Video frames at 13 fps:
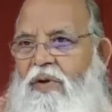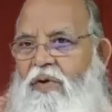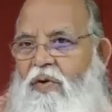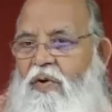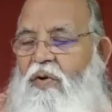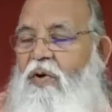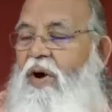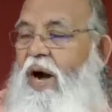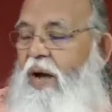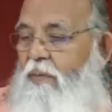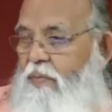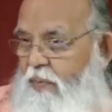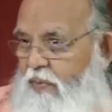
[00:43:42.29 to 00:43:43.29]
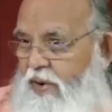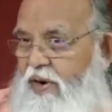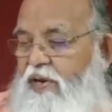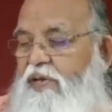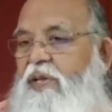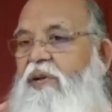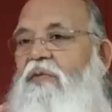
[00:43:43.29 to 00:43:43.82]
No, I have prepared
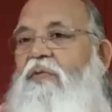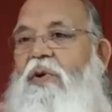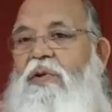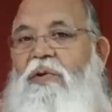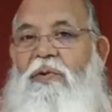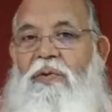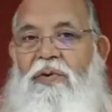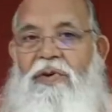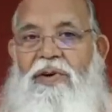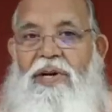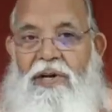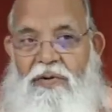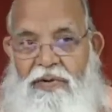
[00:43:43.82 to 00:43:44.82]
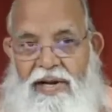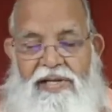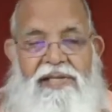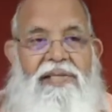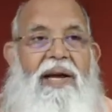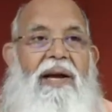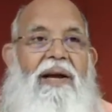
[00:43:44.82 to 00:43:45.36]
this thing for you. Did you
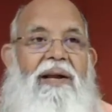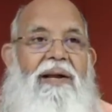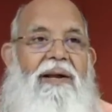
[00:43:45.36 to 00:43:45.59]
taste that?